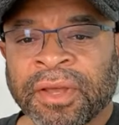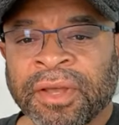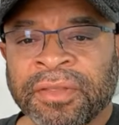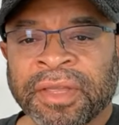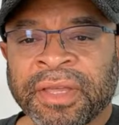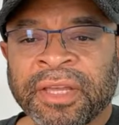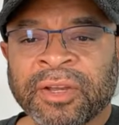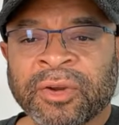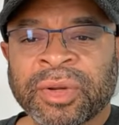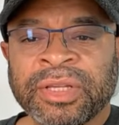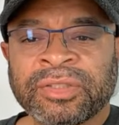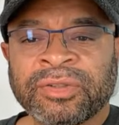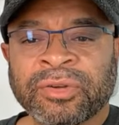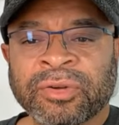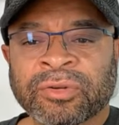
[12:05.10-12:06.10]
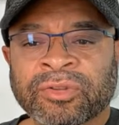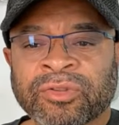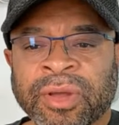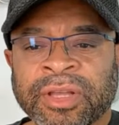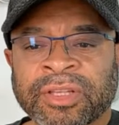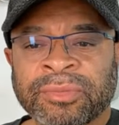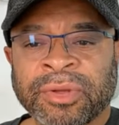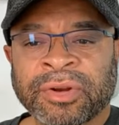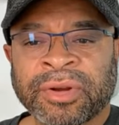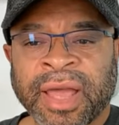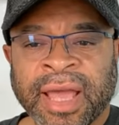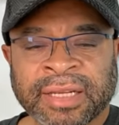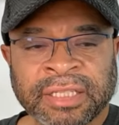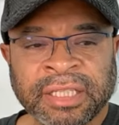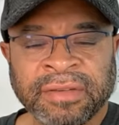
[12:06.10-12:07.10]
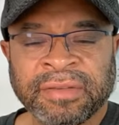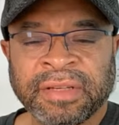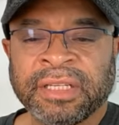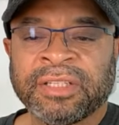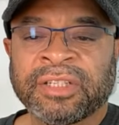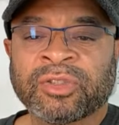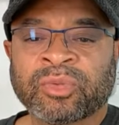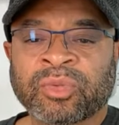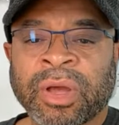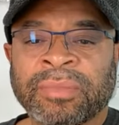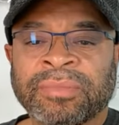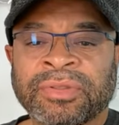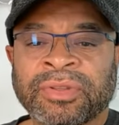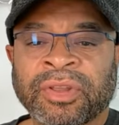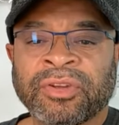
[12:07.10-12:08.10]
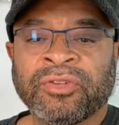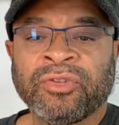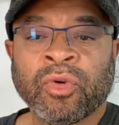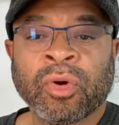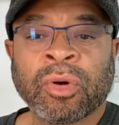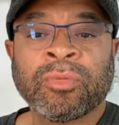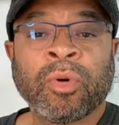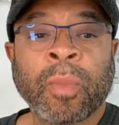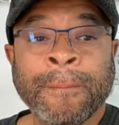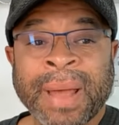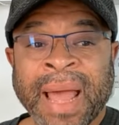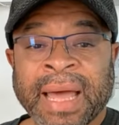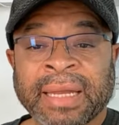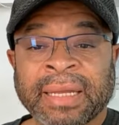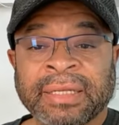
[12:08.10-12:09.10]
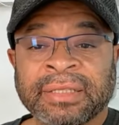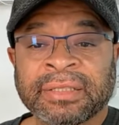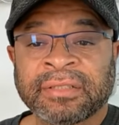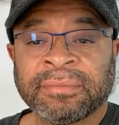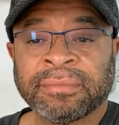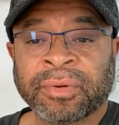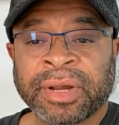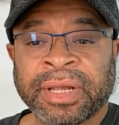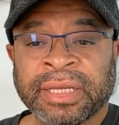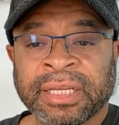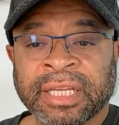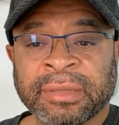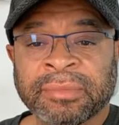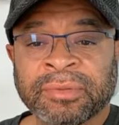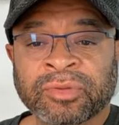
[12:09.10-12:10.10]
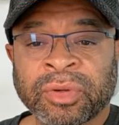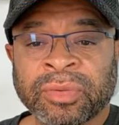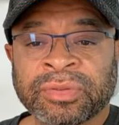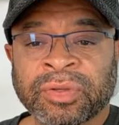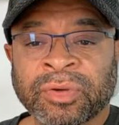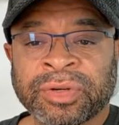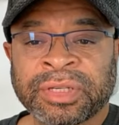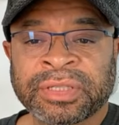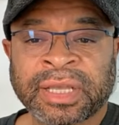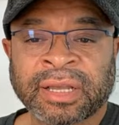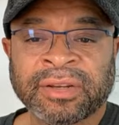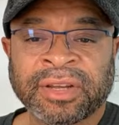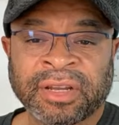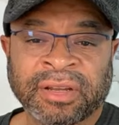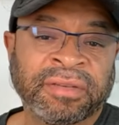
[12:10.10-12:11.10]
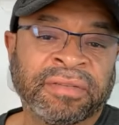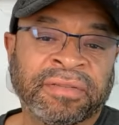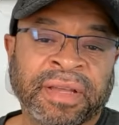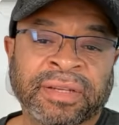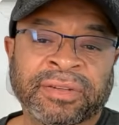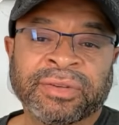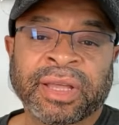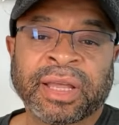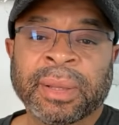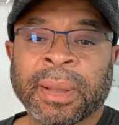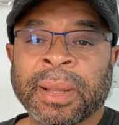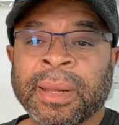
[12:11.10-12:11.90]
The increased neurotransmitter activity disrupts the normal balance of brain chemistry, resulting in a psychedelic effect. Okay.